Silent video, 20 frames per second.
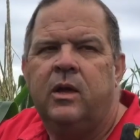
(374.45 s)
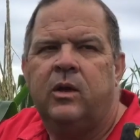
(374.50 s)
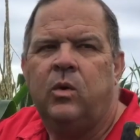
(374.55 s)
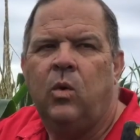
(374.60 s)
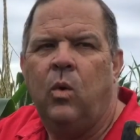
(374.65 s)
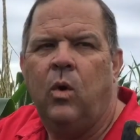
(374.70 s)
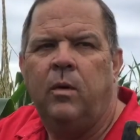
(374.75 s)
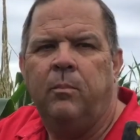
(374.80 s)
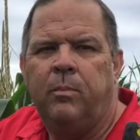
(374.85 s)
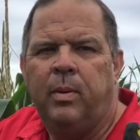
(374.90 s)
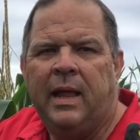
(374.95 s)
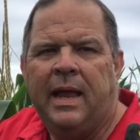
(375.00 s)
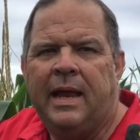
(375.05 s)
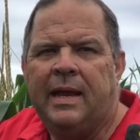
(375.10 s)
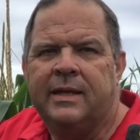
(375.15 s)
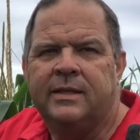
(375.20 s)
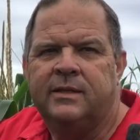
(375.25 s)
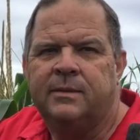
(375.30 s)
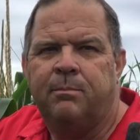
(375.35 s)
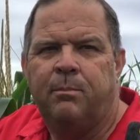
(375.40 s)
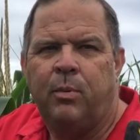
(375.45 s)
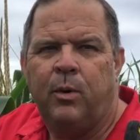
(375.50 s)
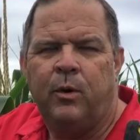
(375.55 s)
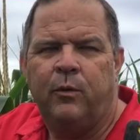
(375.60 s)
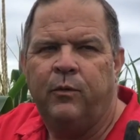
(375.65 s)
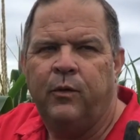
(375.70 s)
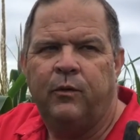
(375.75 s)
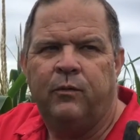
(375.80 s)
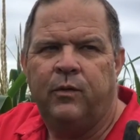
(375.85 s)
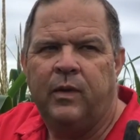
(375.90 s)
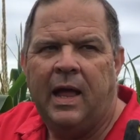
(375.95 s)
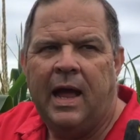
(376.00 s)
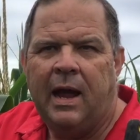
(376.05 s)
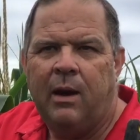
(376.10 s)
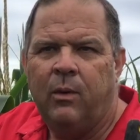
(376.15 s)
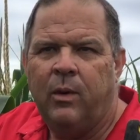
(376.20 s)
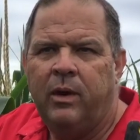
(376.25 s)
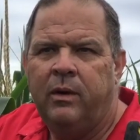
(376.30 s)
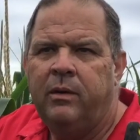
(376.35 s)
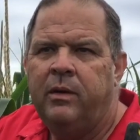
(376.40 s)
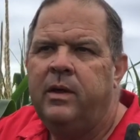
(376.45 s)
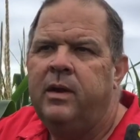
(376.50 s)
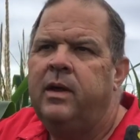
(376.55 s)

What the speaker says: Corn plant is a perfect flower,